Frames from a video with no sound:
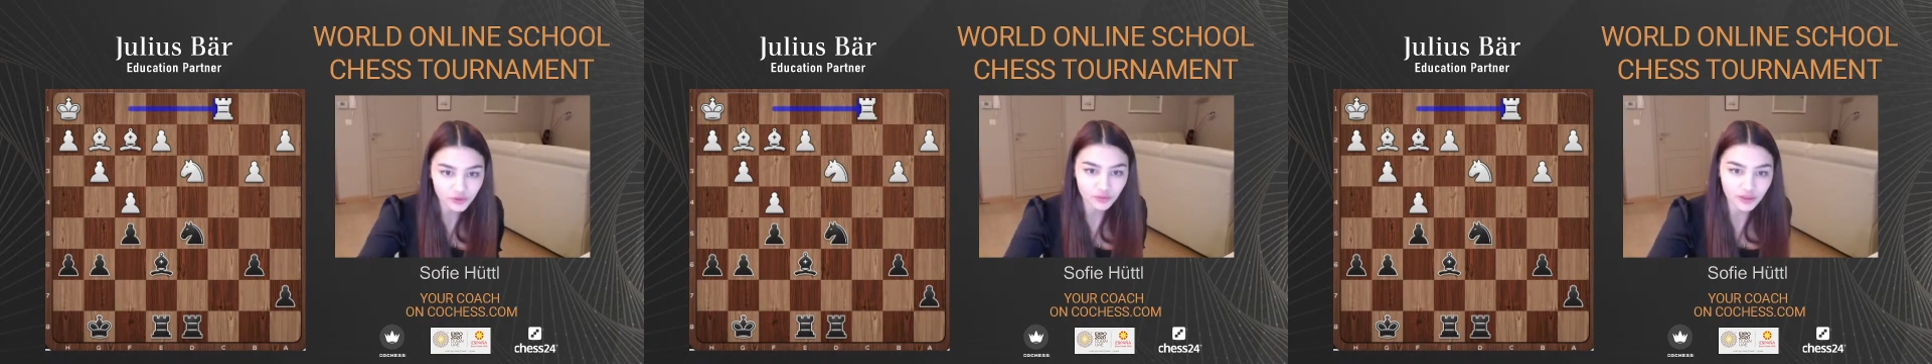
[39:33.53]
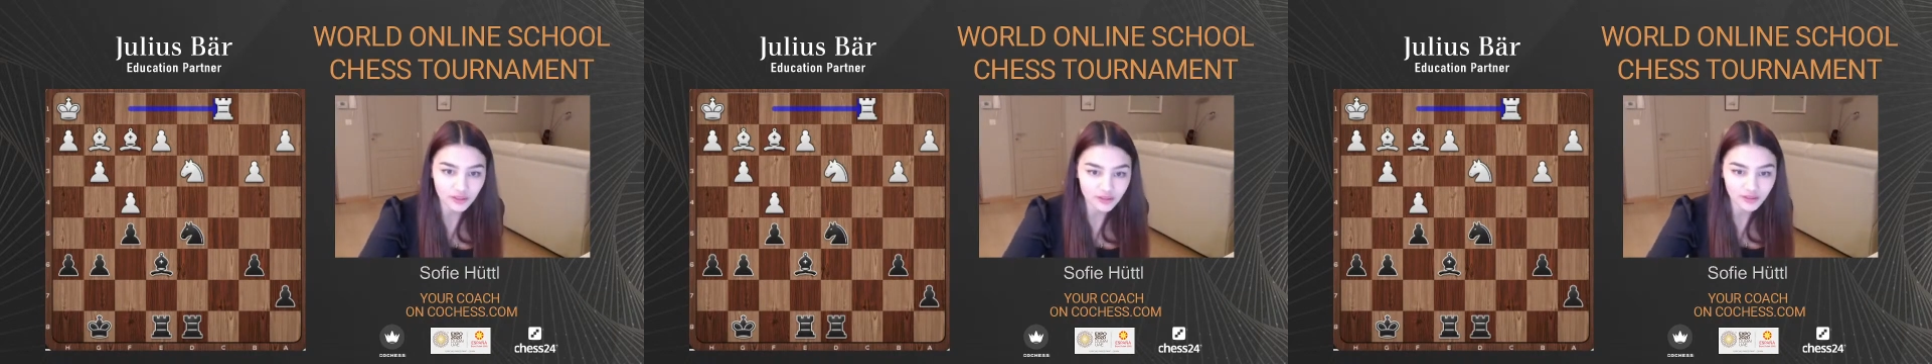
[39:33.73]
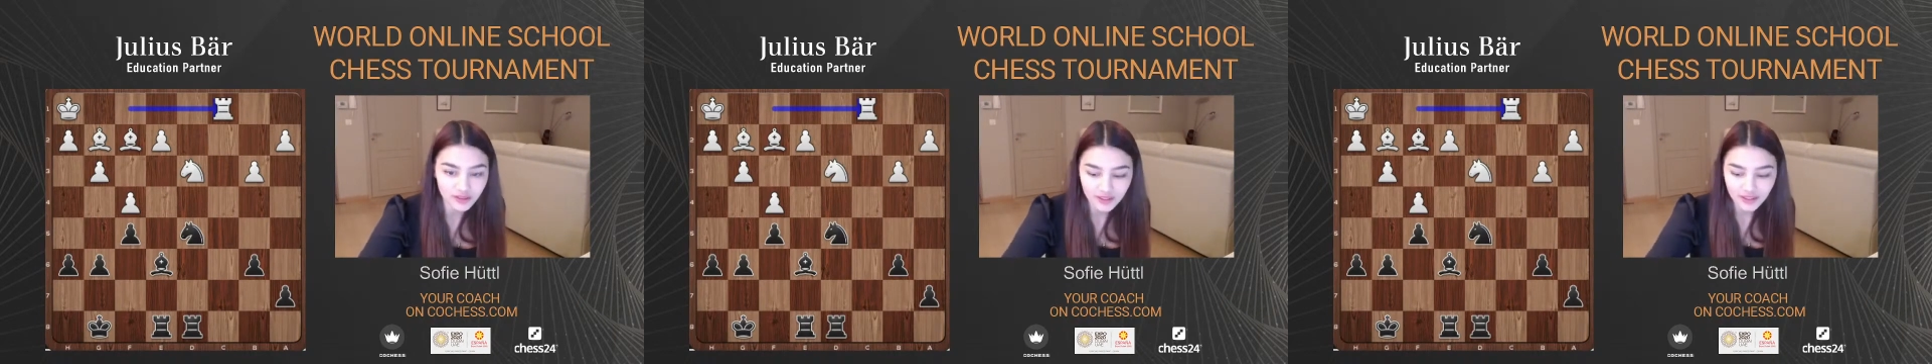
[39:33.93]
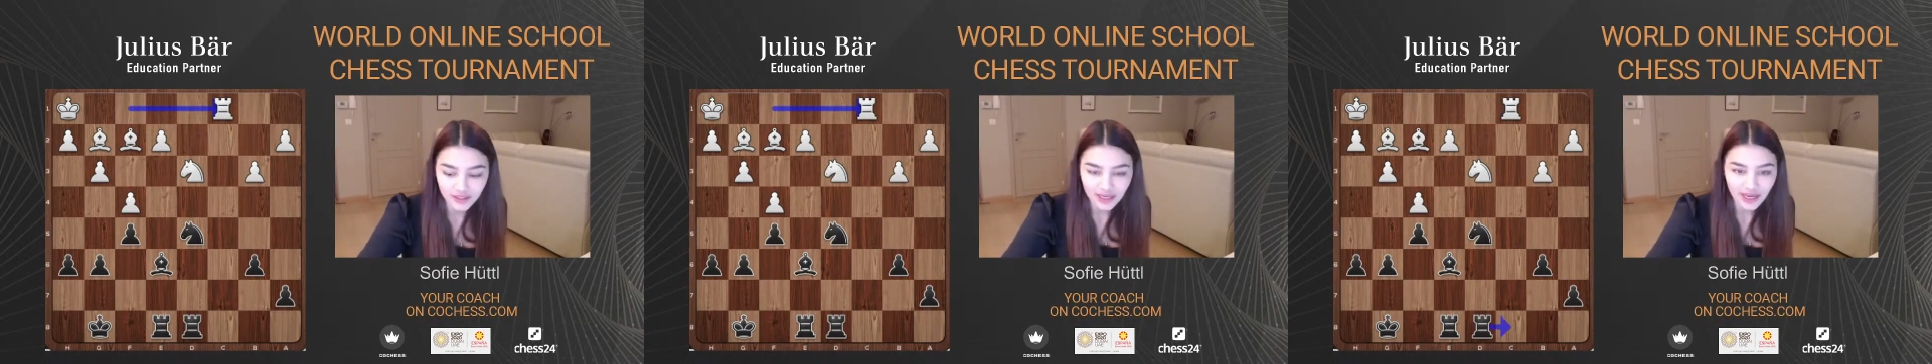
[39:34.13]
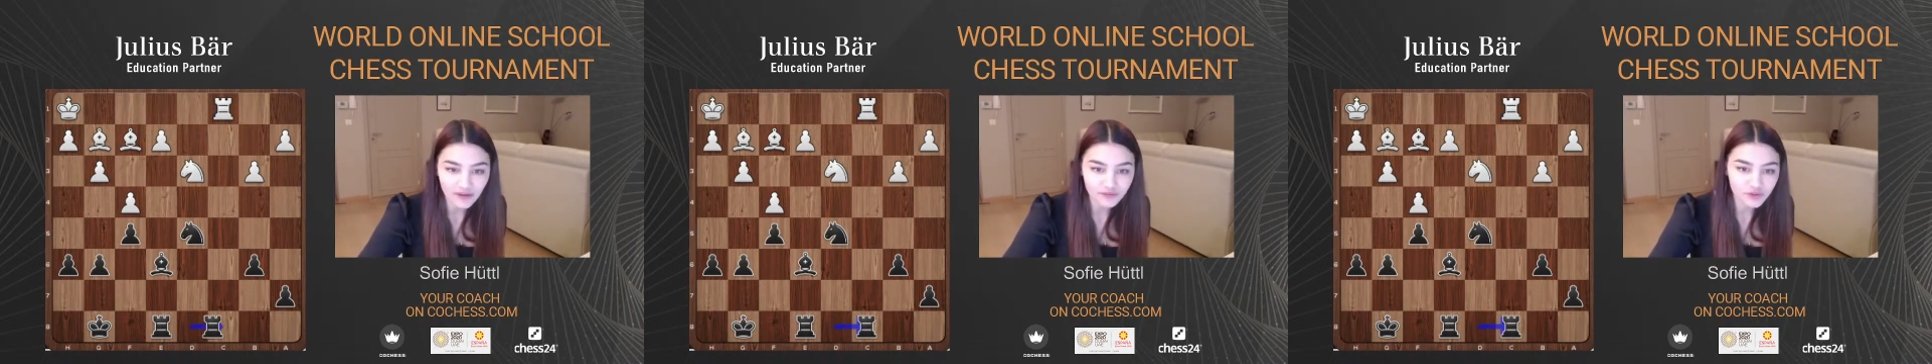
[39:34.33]
Well,
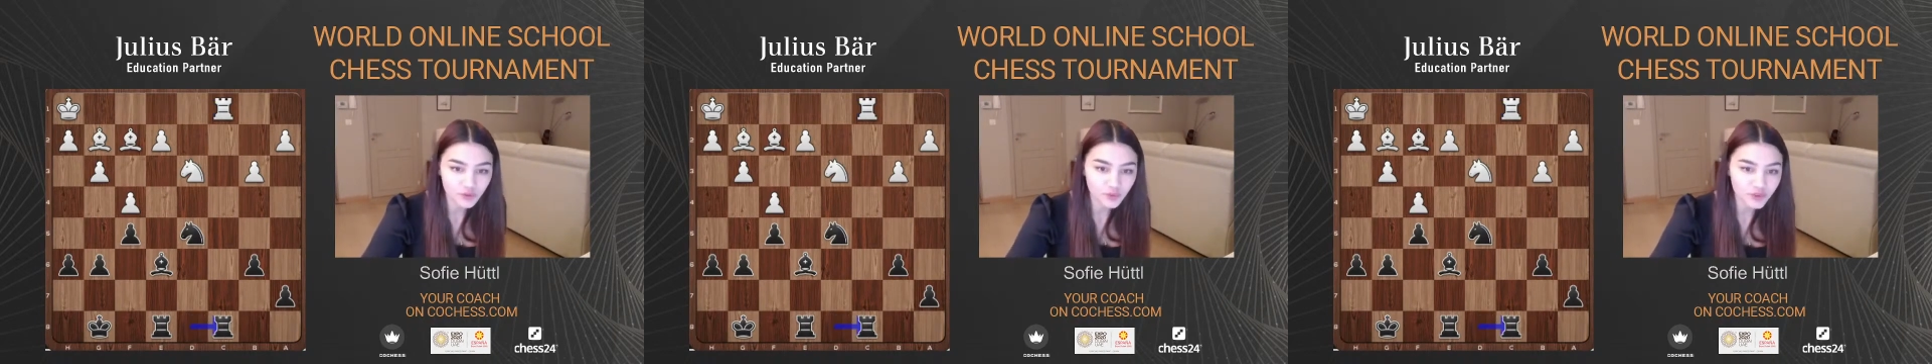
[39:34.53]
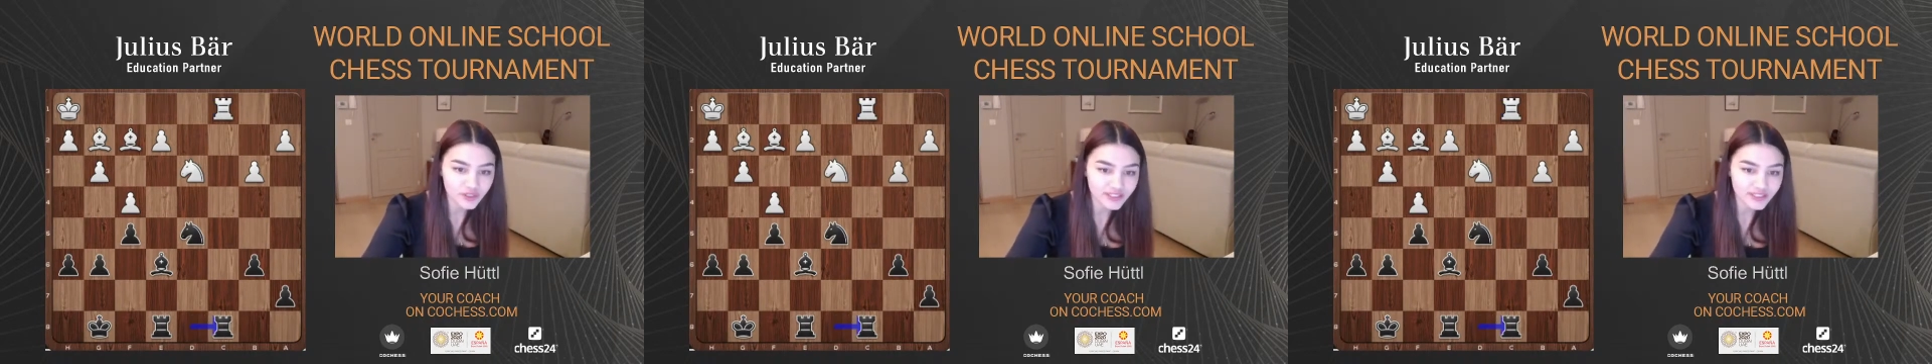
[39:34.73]
after rook